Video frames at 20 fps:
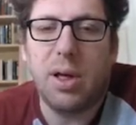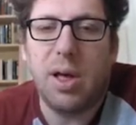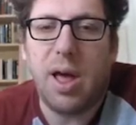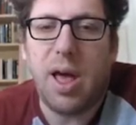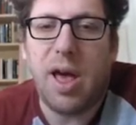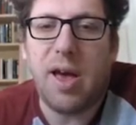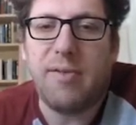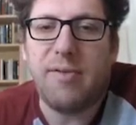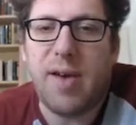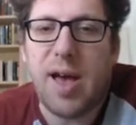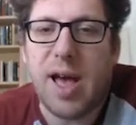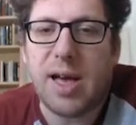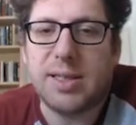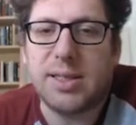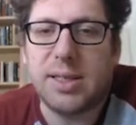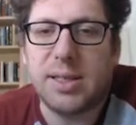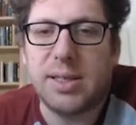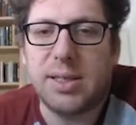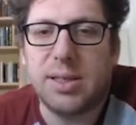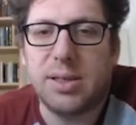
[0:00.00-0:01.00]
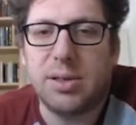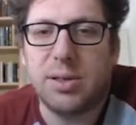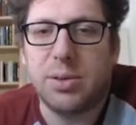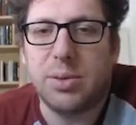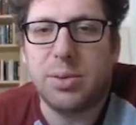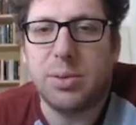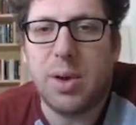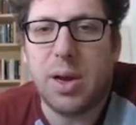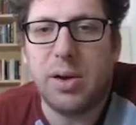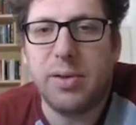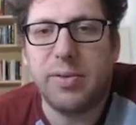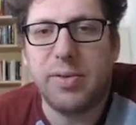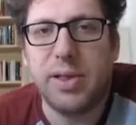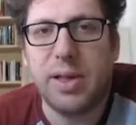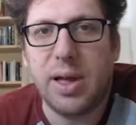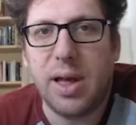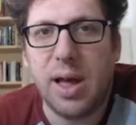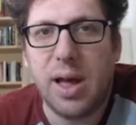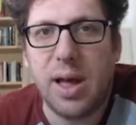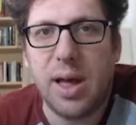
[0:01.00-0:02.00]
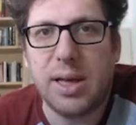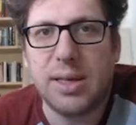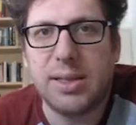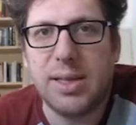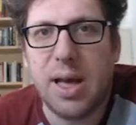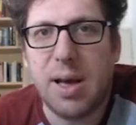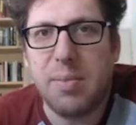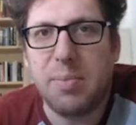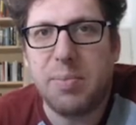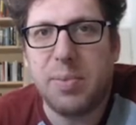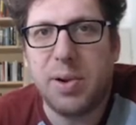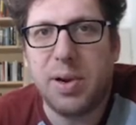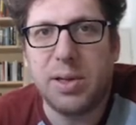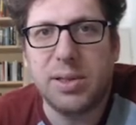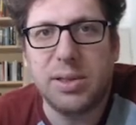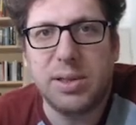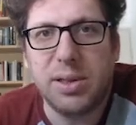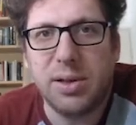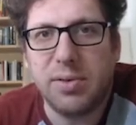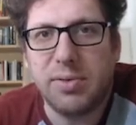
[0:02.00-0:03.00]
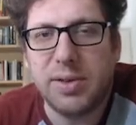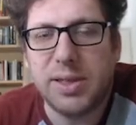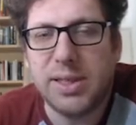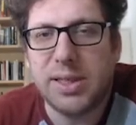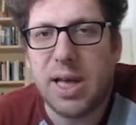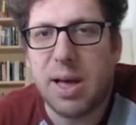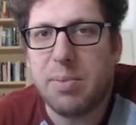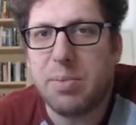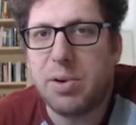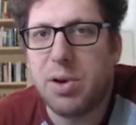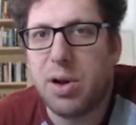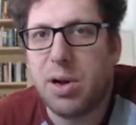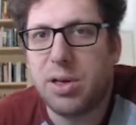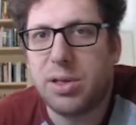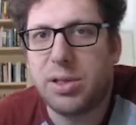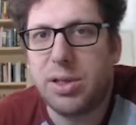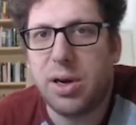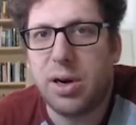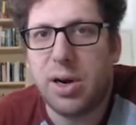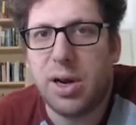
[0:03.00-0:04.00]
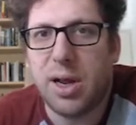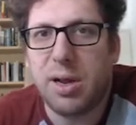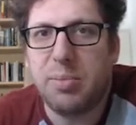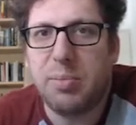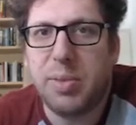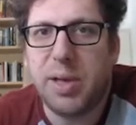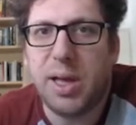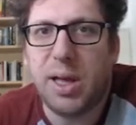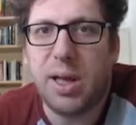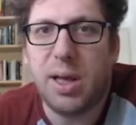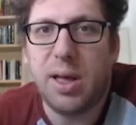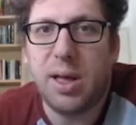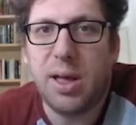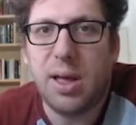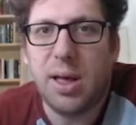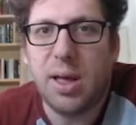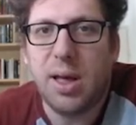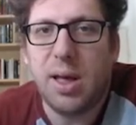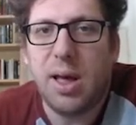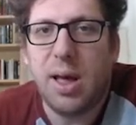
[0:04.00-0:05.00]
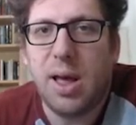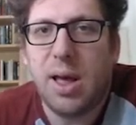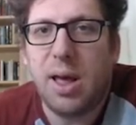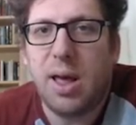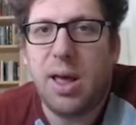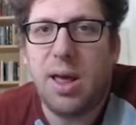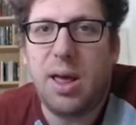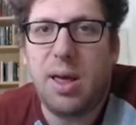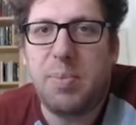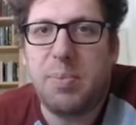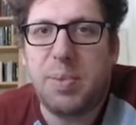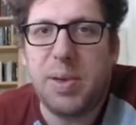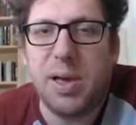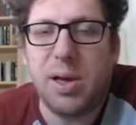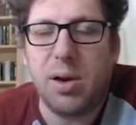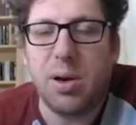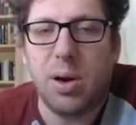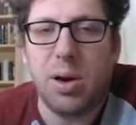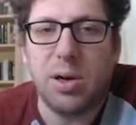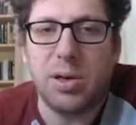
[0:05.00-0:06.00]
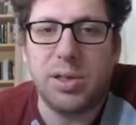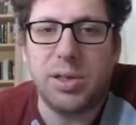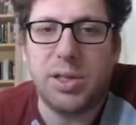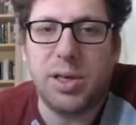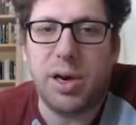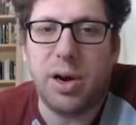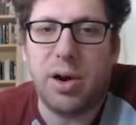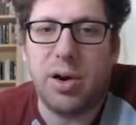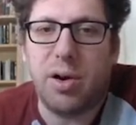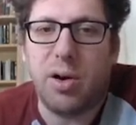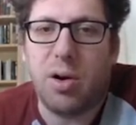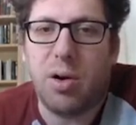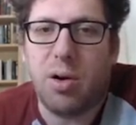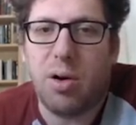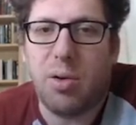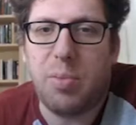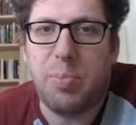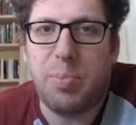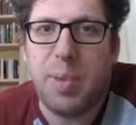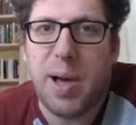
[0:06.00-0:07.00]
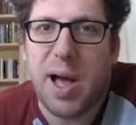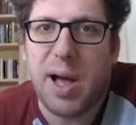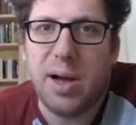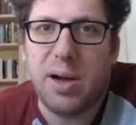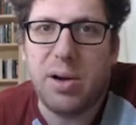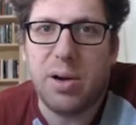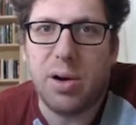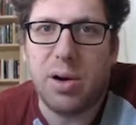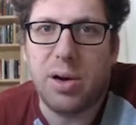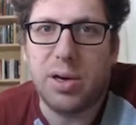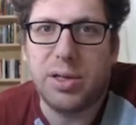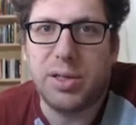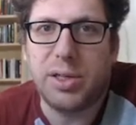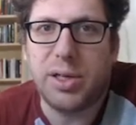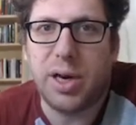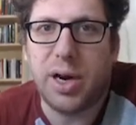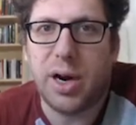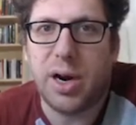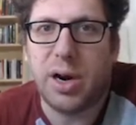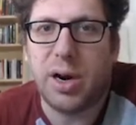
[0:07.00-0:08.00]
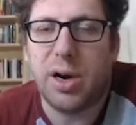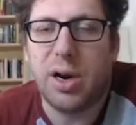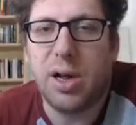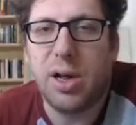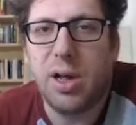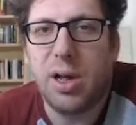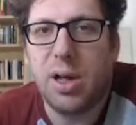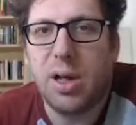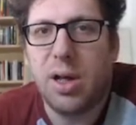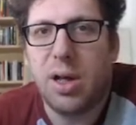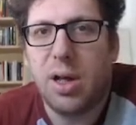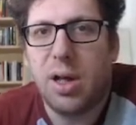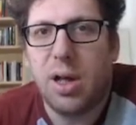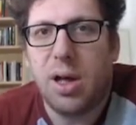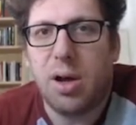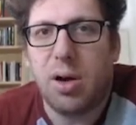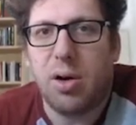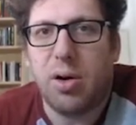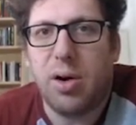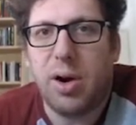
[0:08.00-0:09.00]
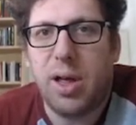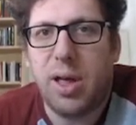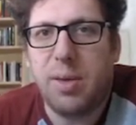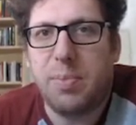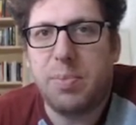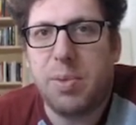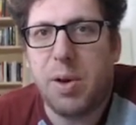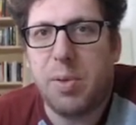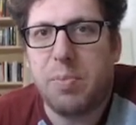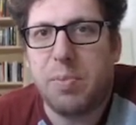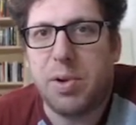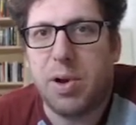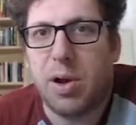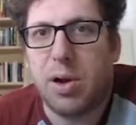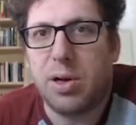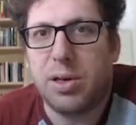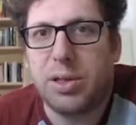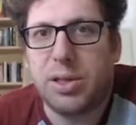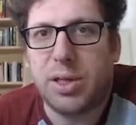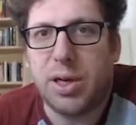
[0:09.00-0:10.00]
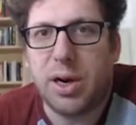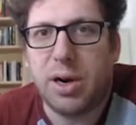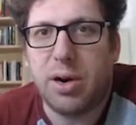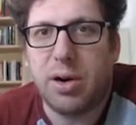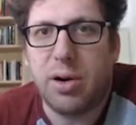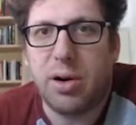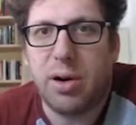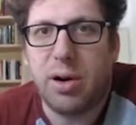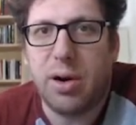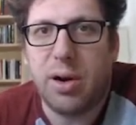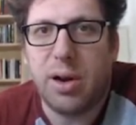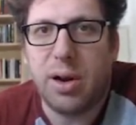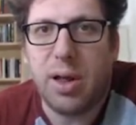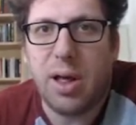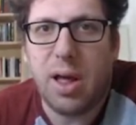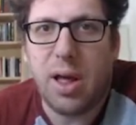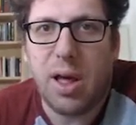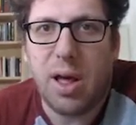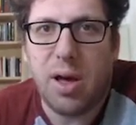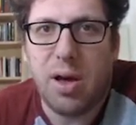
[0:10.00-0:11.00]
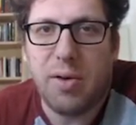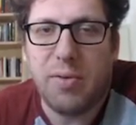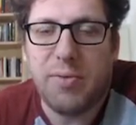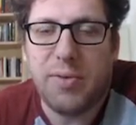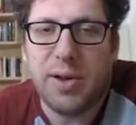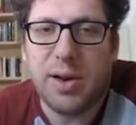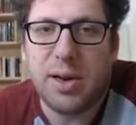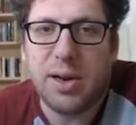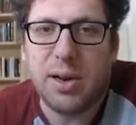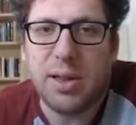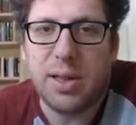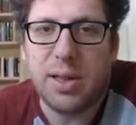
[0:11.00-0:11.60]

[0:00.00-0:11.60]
have access to. One of the examples of a subculture can be hippie culture or punk culture or hip hop culture, or often